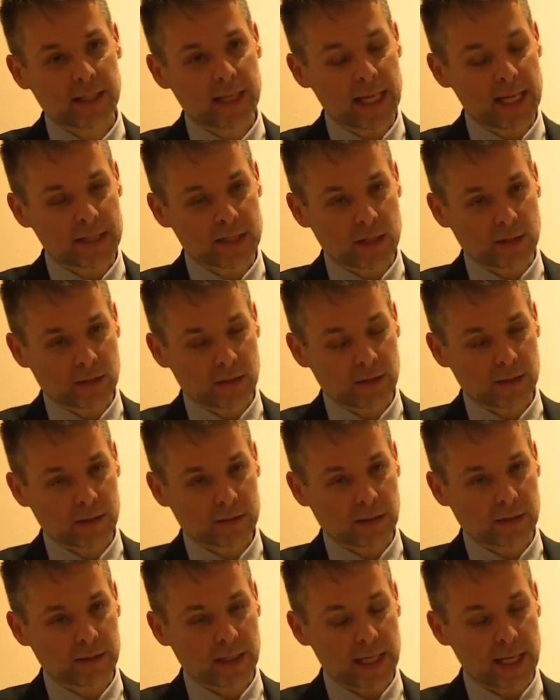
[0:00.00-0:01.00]
is, uh,
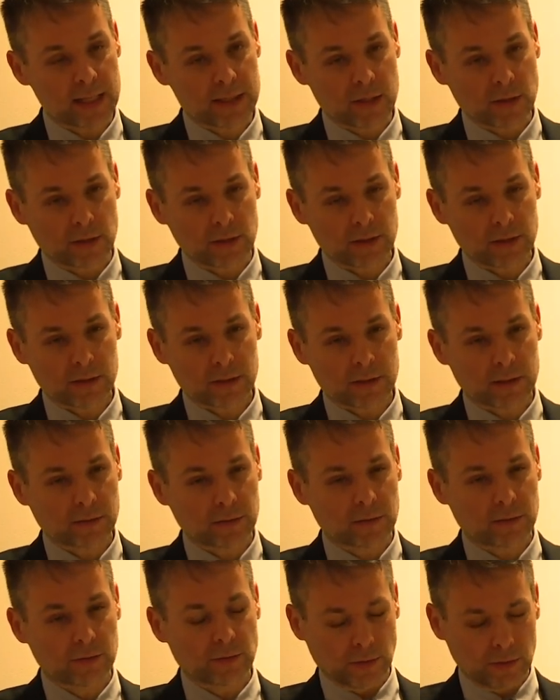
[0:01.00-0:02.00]
is, uh,
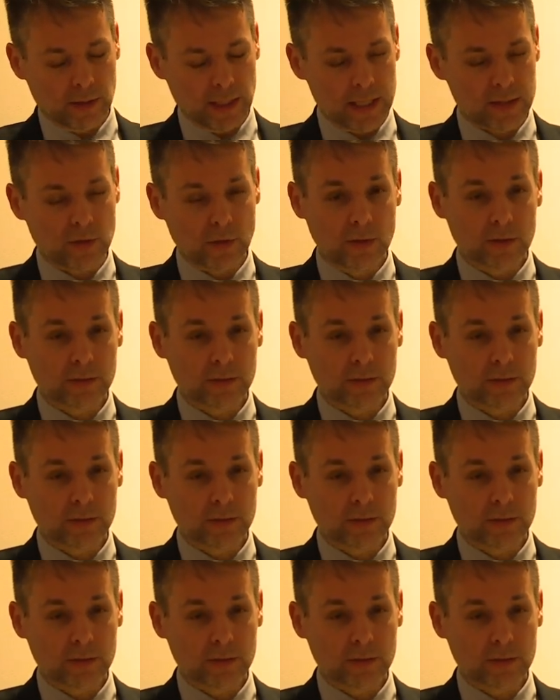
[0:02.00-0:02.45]
is